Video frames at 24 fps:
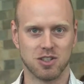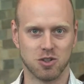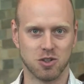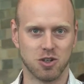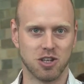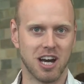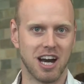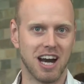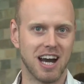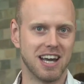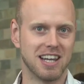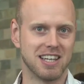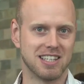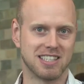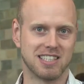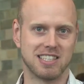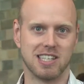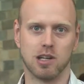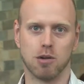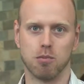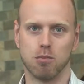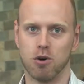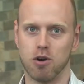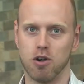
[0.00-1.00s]
to guide a
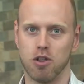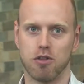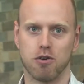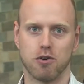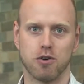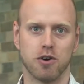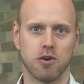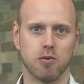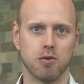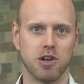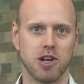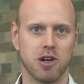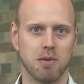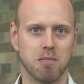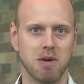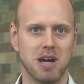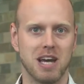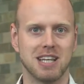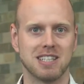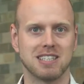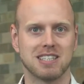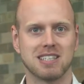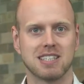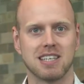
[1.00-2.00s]
steel ball through a wooden
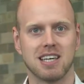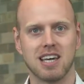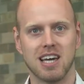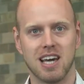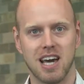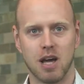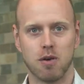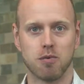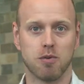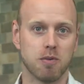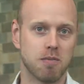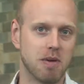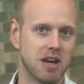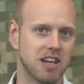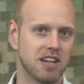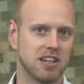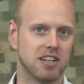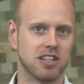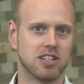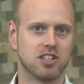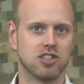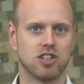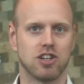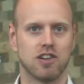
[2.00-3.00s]
maze. And we made
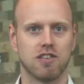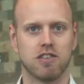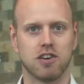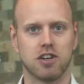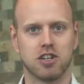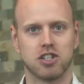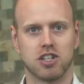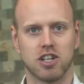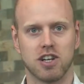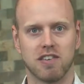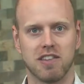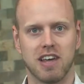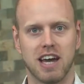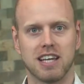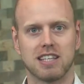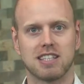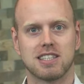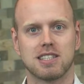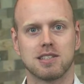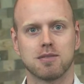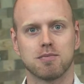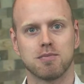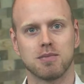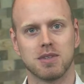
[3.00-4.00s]
a digital version of that.
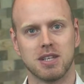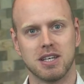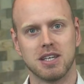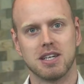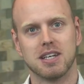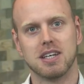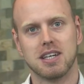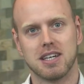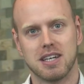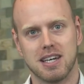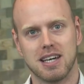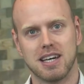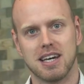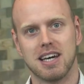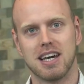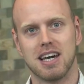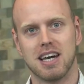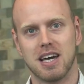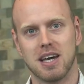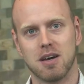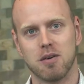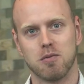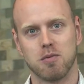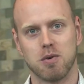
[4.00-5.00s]

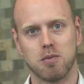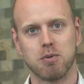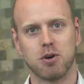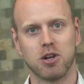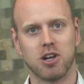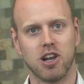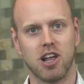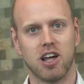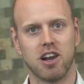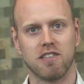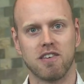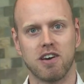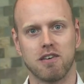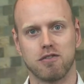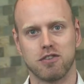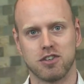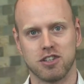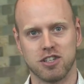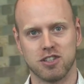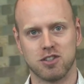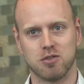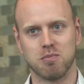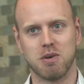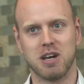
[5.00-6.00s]
We put a lot of
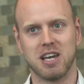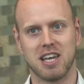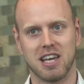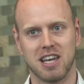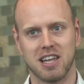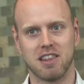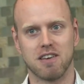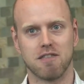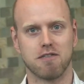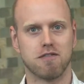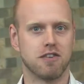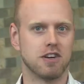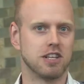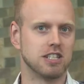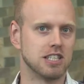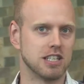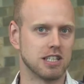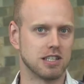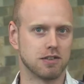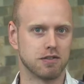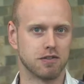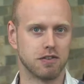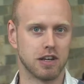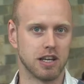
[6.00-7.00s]
effort into making the
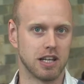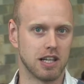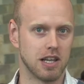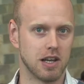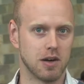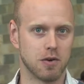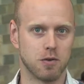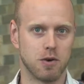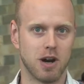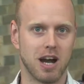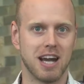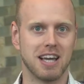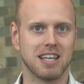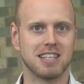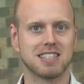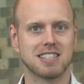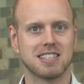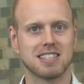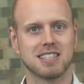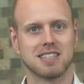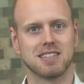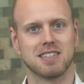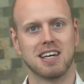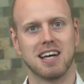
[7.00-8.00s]
physics feel right,
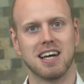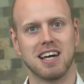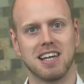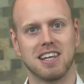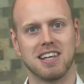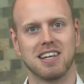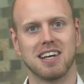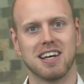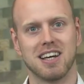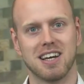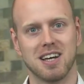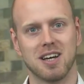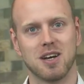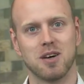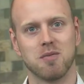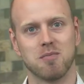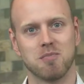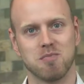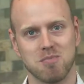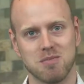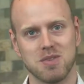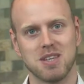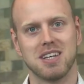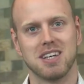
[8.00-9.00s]
and
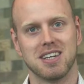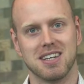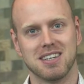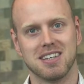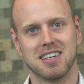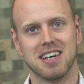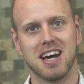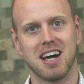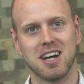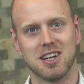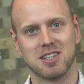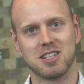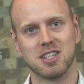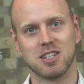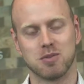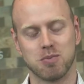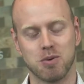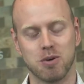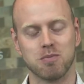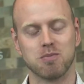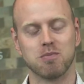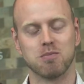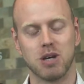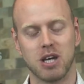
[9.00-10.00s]
yeah, it has
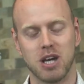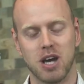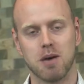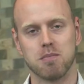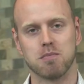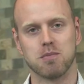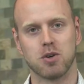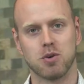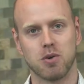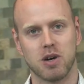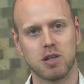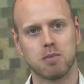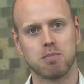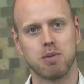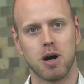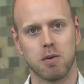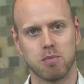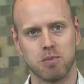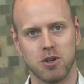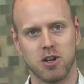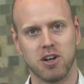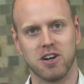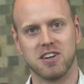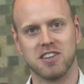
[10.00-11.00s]
become quite
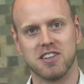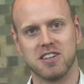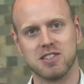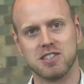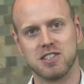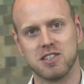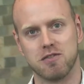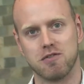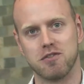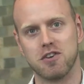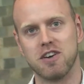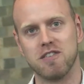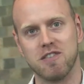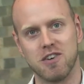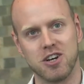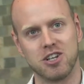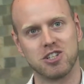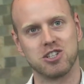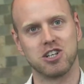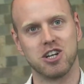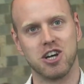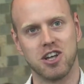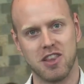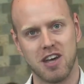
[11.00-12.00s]
popular. There's a free
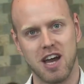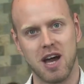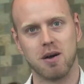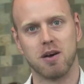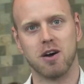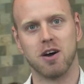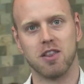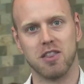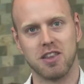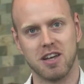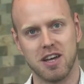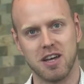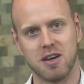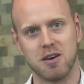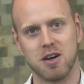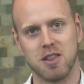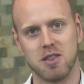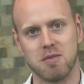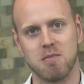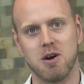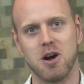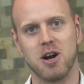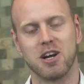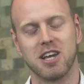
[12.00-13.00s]
version on
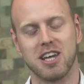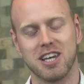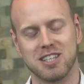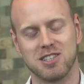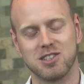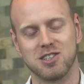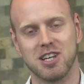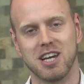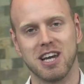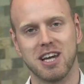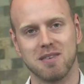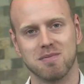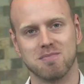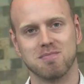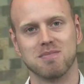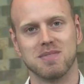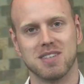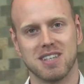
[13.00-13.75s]
the market today.